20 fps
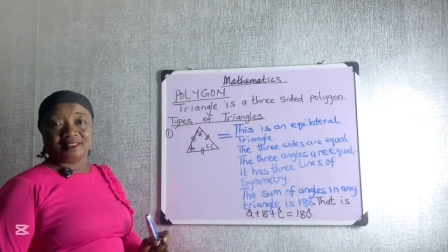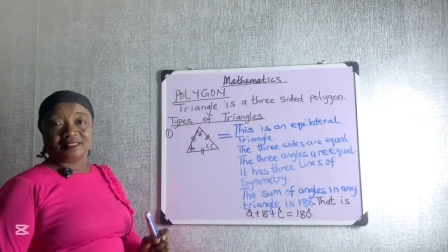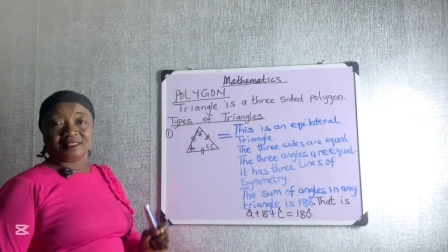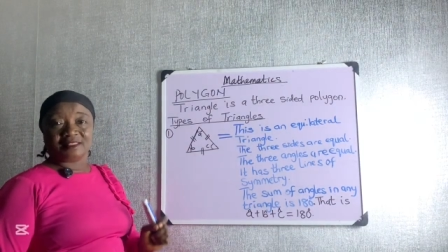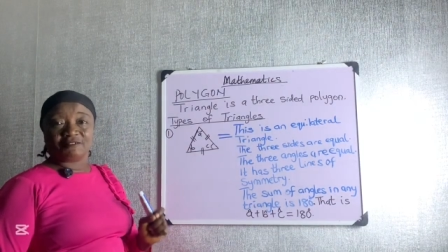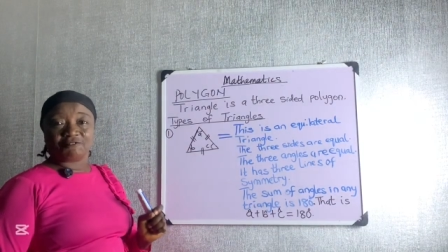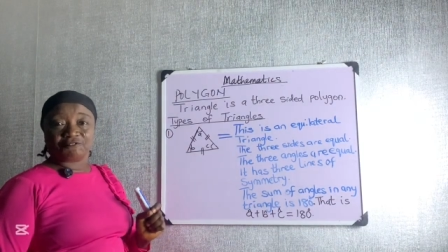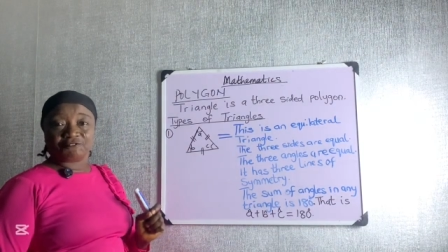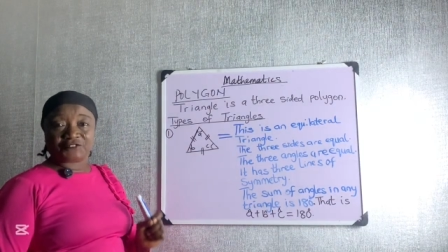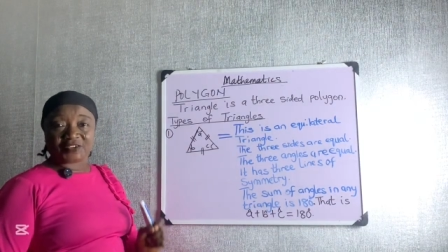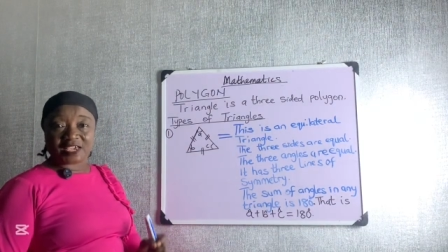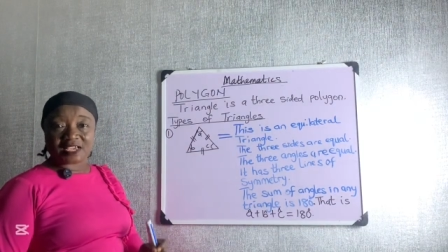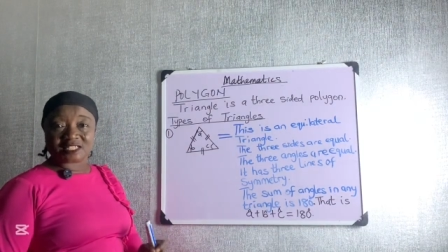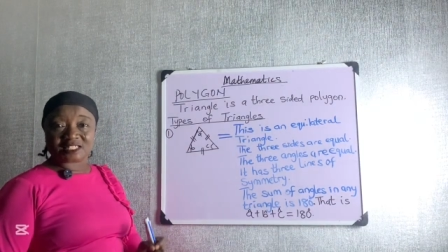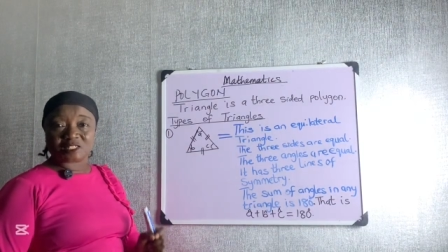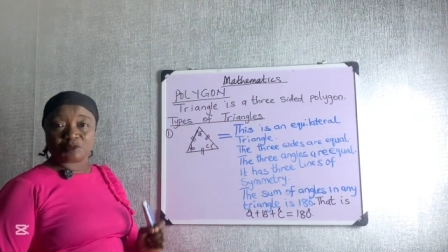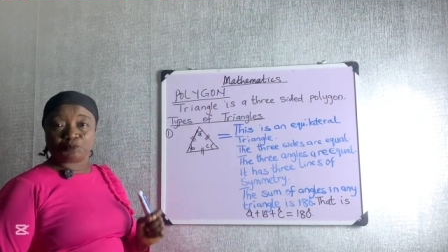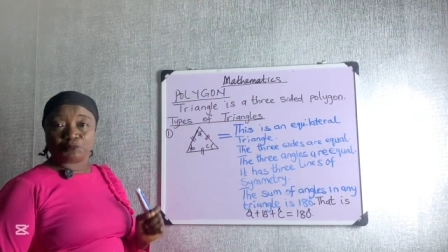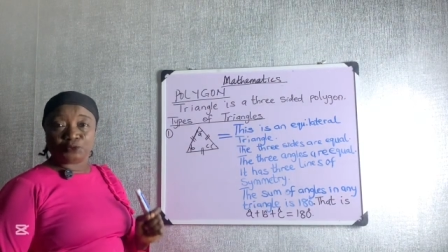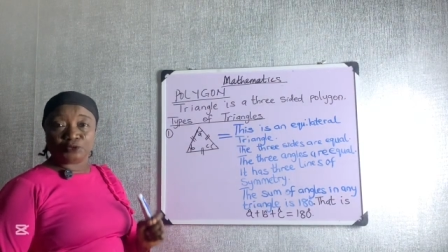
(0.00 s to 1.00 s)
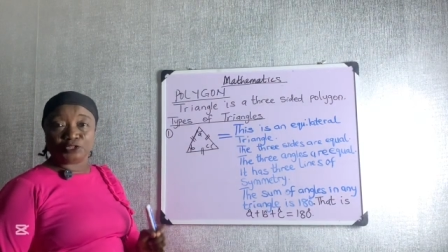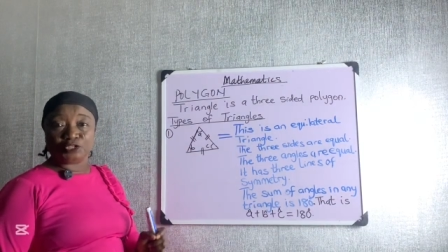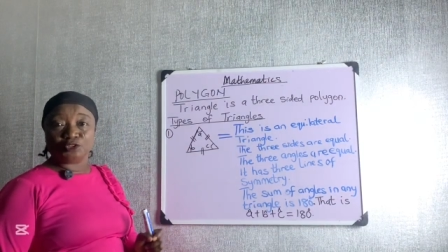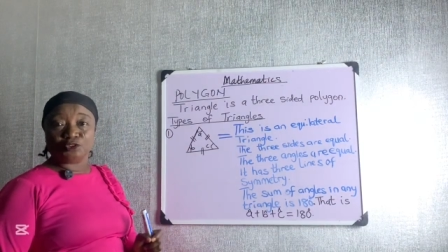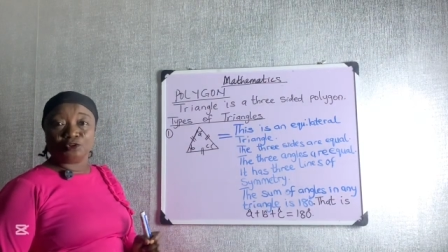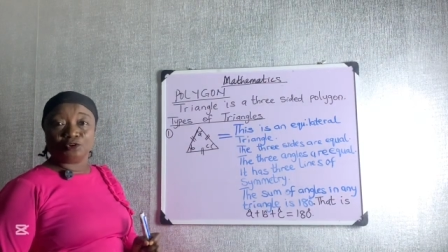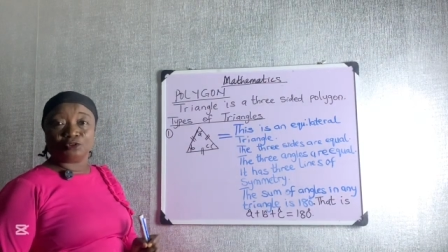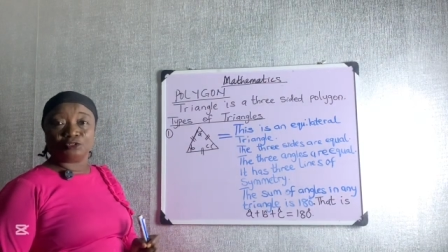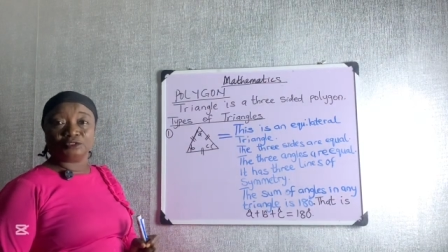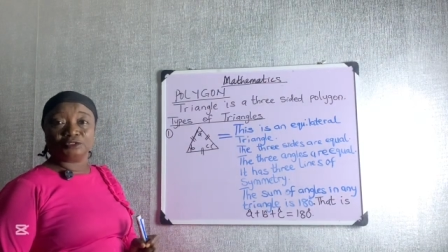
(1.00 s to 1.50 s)
The first
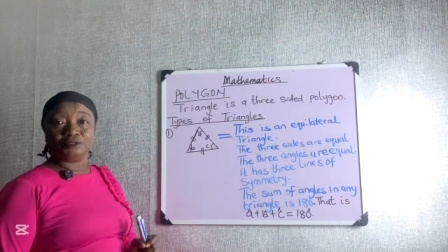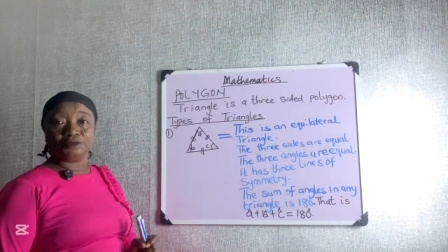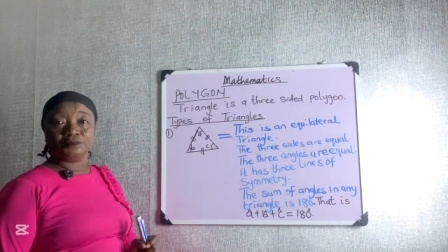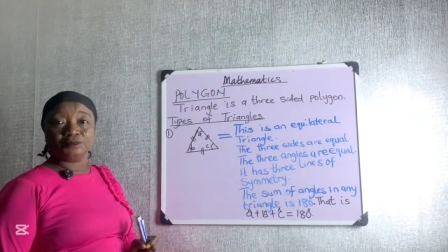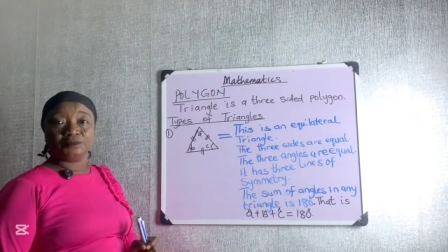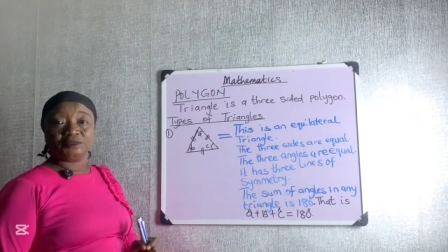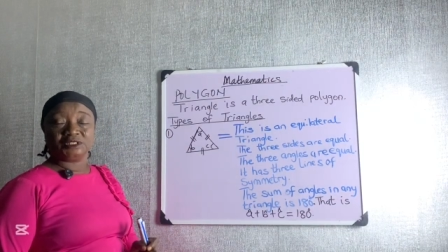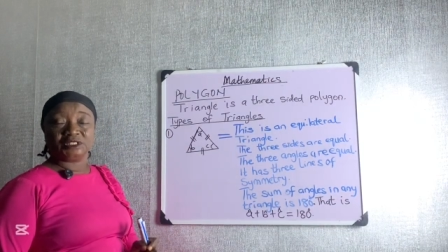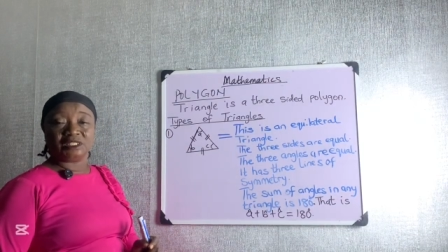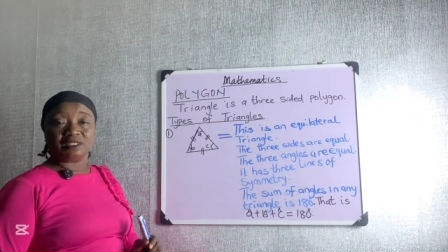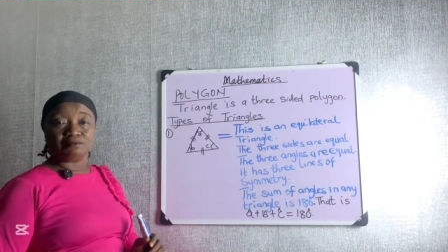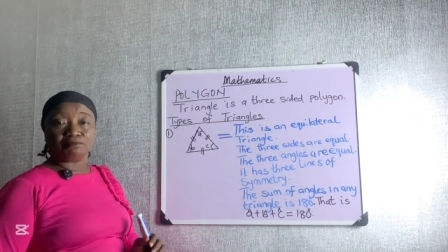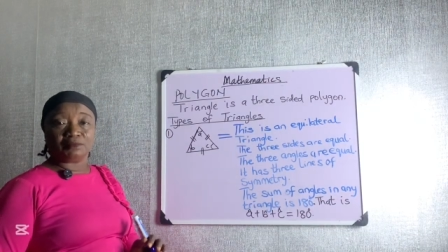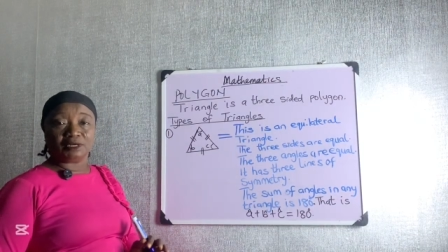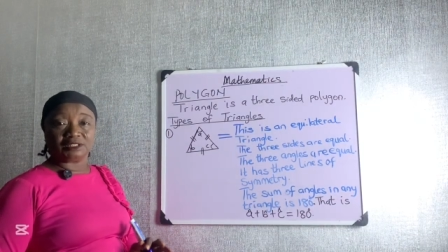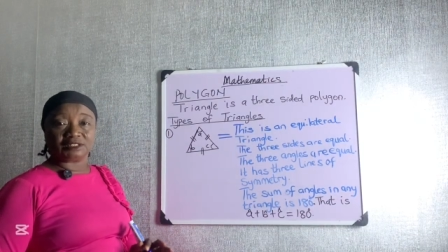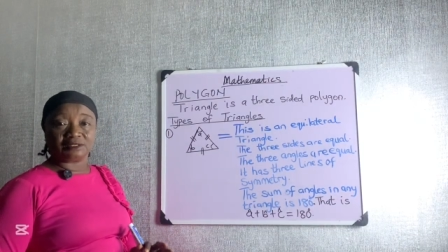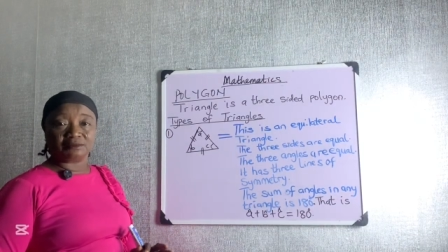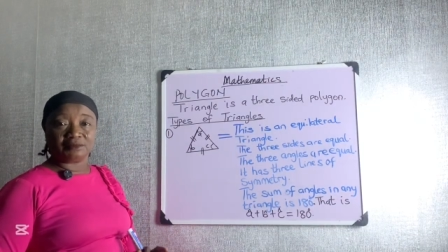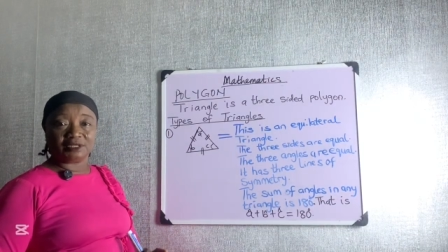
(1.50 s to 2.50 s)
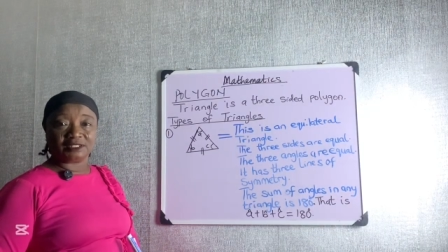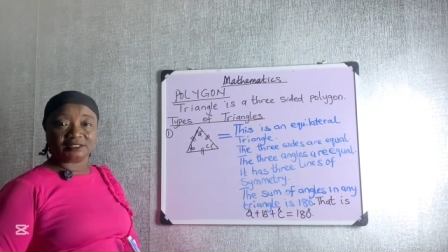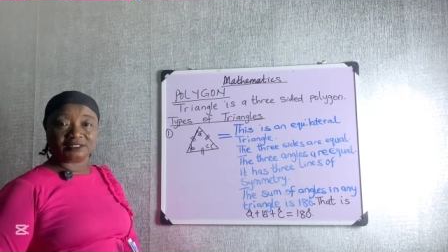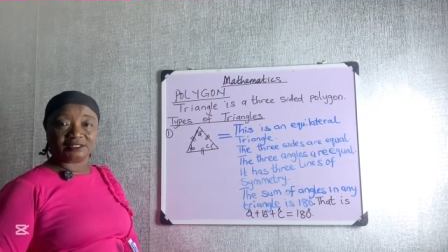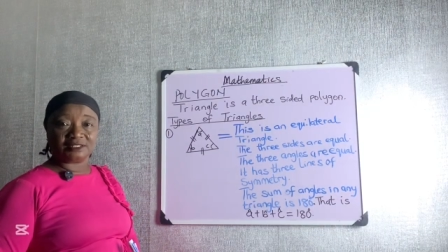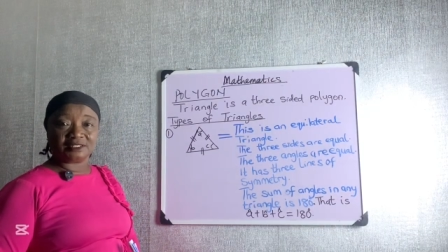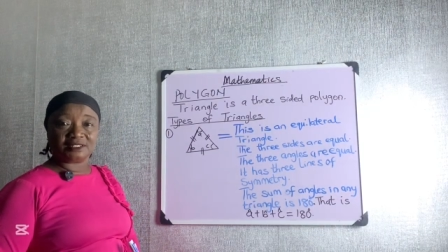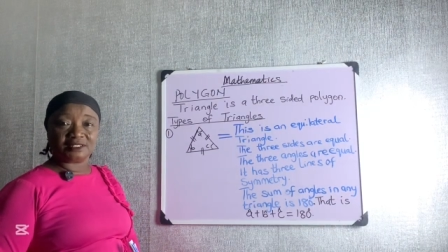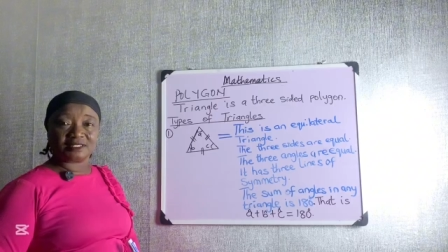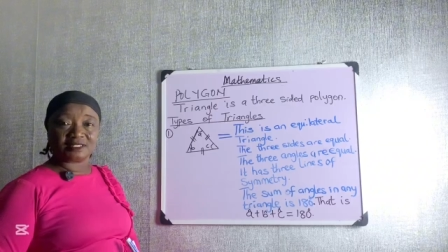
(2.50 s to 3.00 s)
polygon in
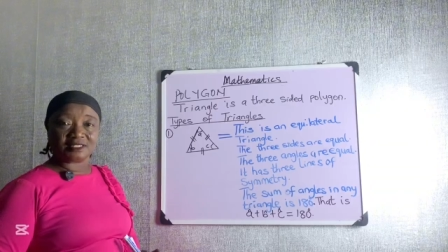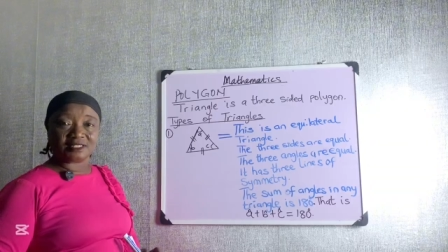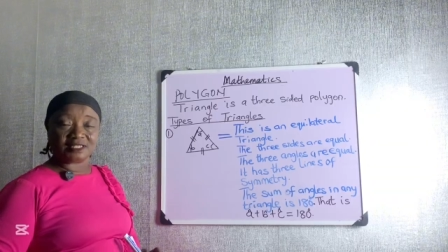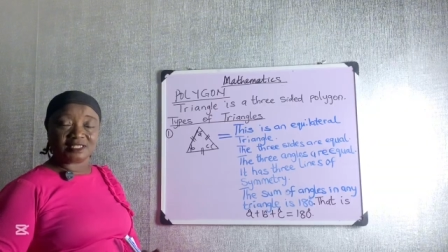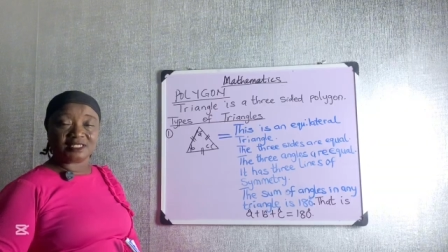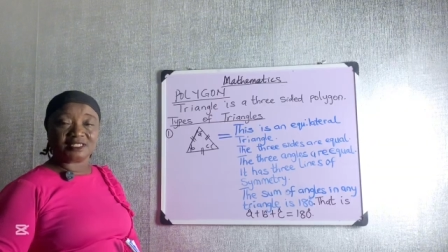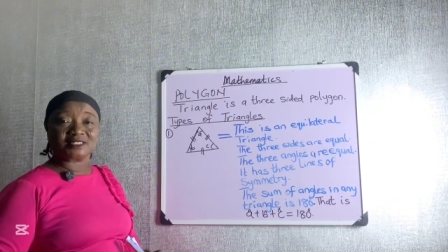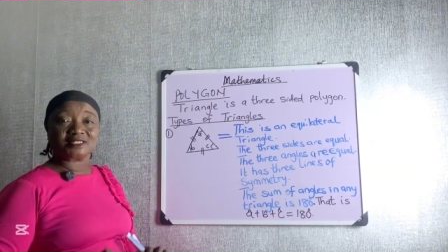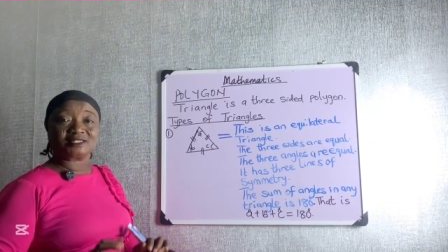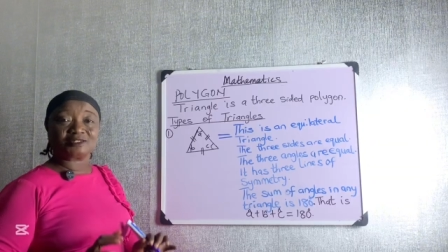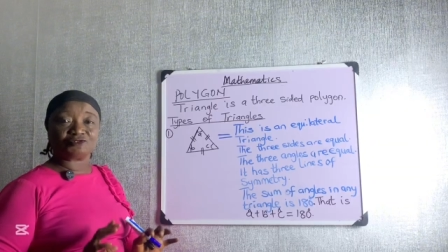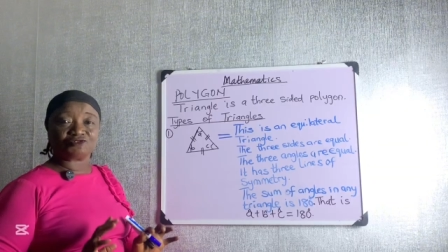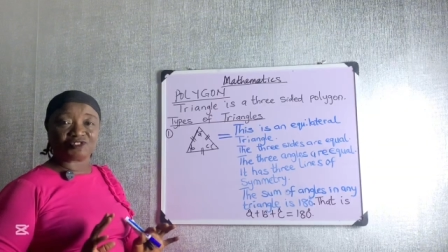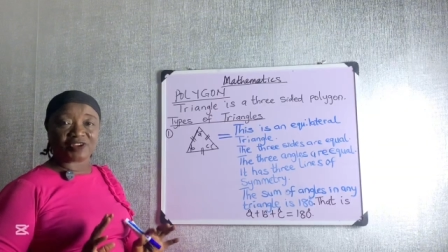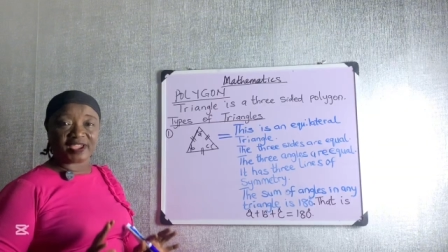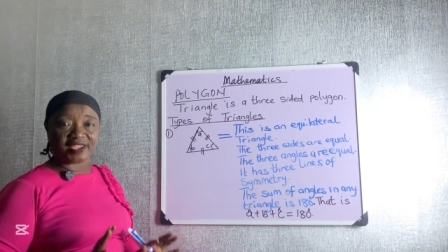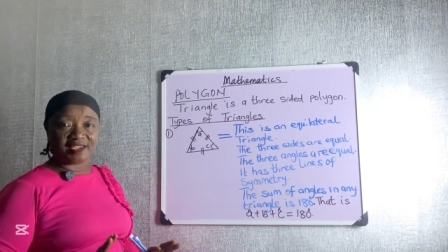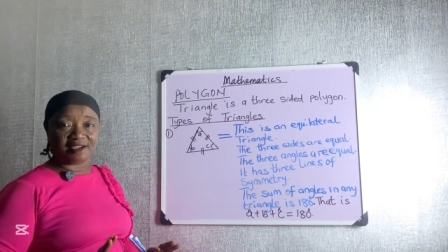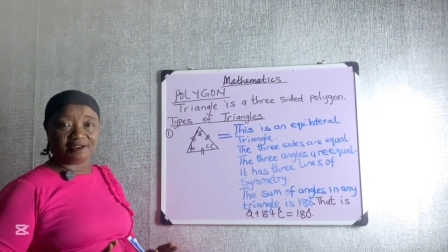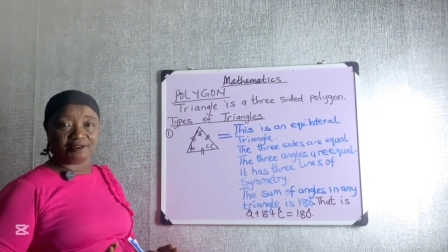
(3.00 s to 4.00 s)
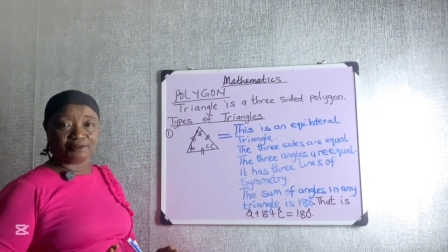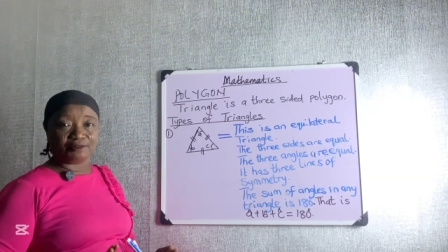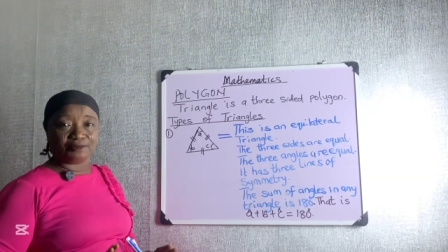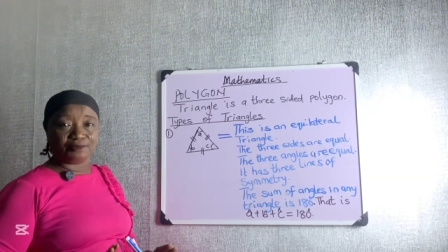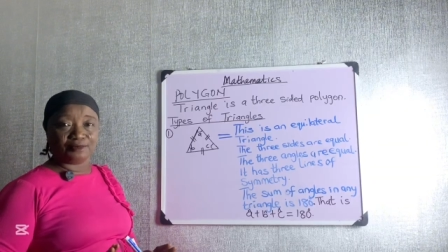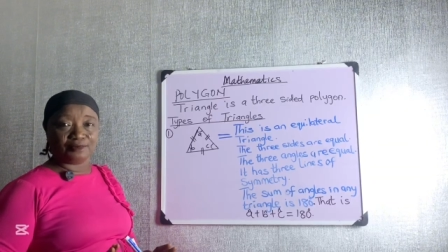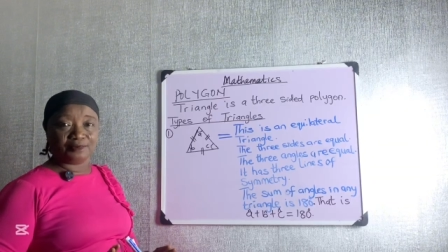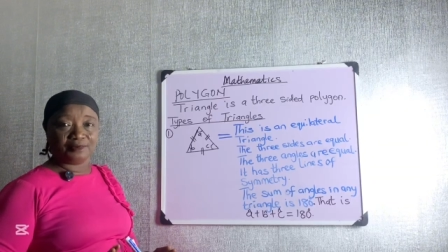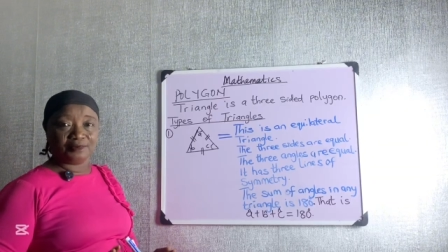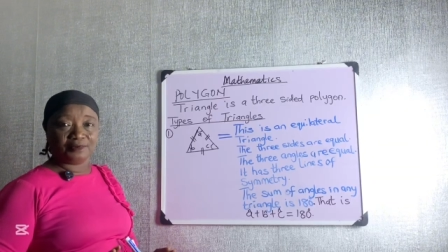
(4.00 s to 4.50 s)
mathematics is triangle